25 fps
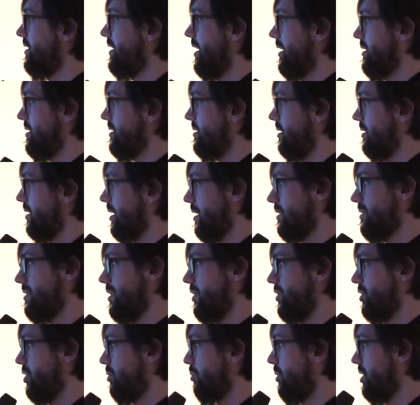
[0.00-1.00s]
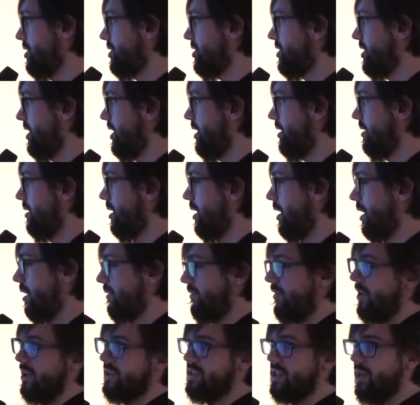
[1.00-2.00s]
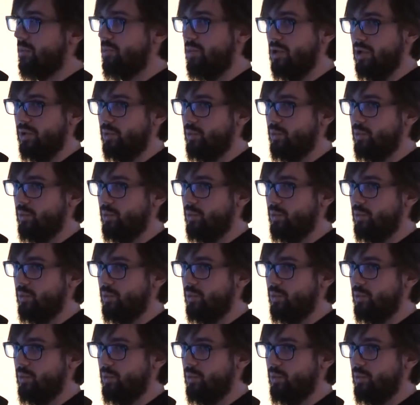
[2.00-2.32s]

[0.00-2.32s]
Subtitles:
tests on external machine, for example